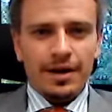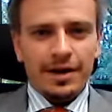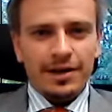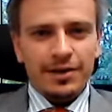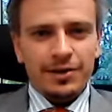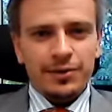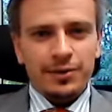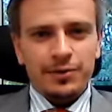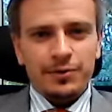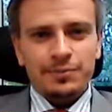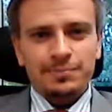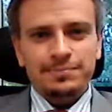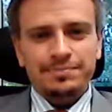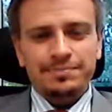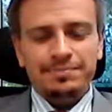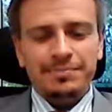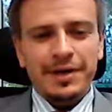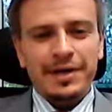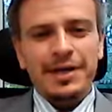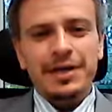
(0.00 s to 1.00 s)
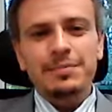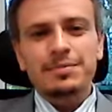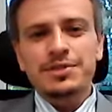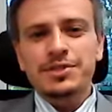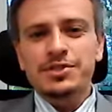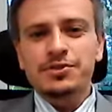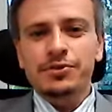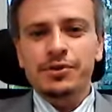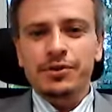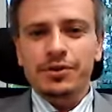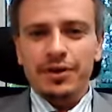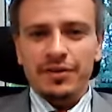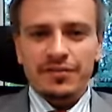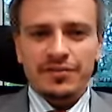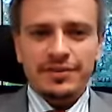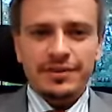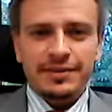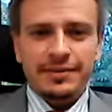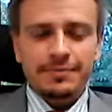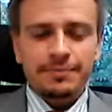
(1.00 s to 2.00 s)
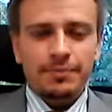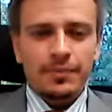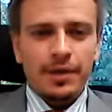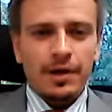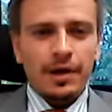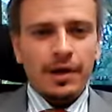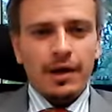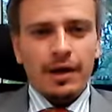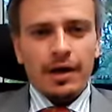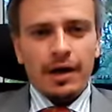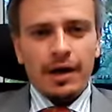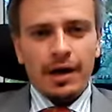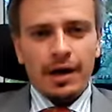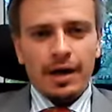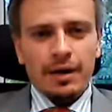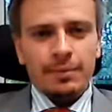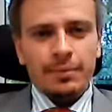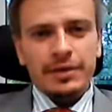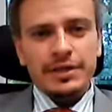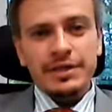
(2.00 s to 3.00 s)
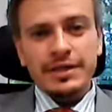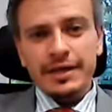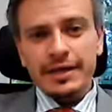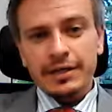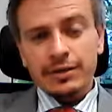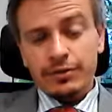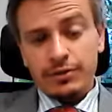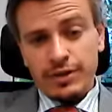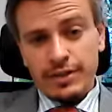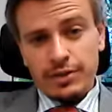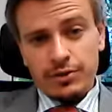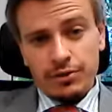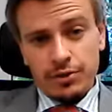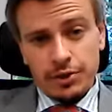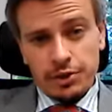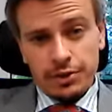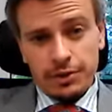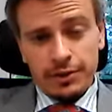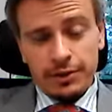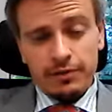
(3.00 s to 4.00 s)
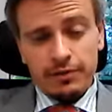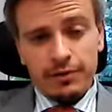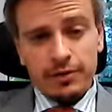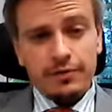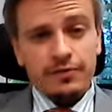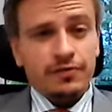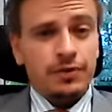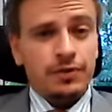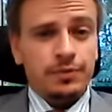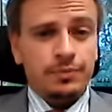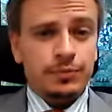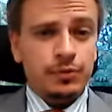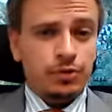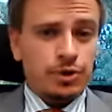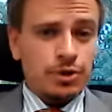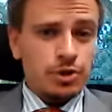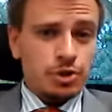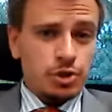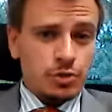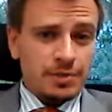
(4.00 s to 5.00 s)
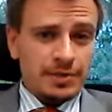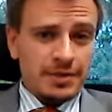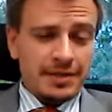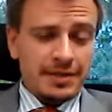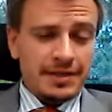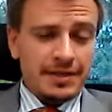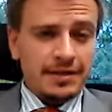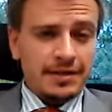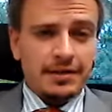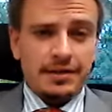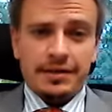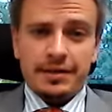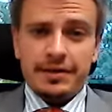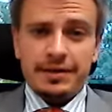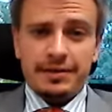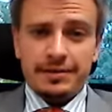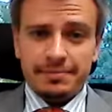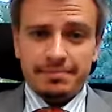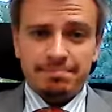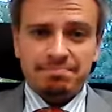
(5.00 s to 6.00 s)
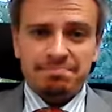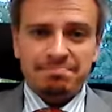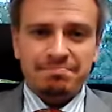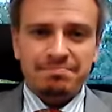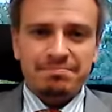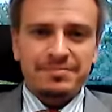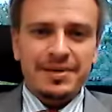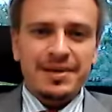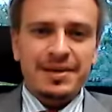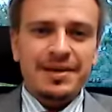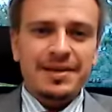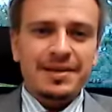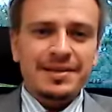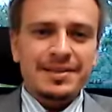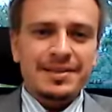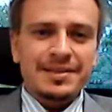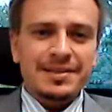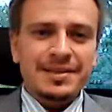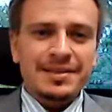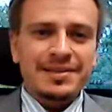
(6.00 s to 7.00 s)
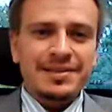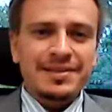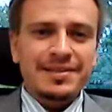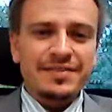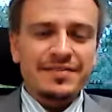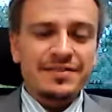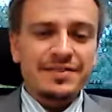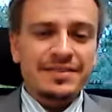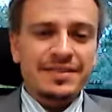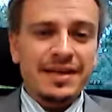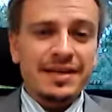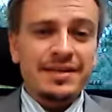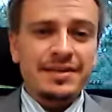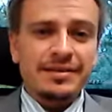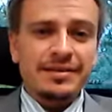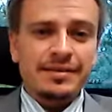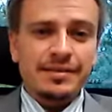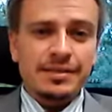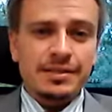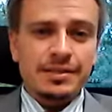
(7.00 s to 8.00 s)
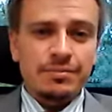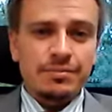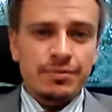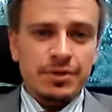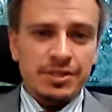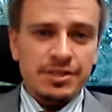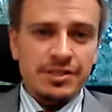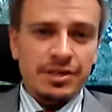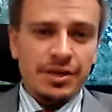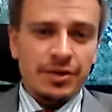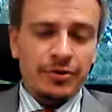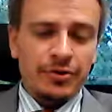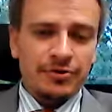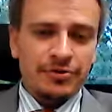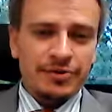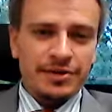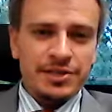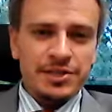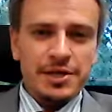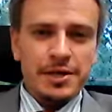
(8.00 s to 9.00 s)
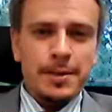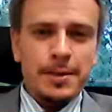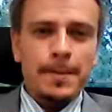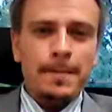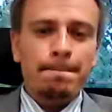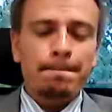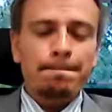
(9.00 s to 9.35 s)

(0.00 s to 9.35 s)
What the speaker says: Hello, my name is Yuri Kofner. I'm a young researcher from Munich, Germany, and I lived 10 years in Moscow in Russia.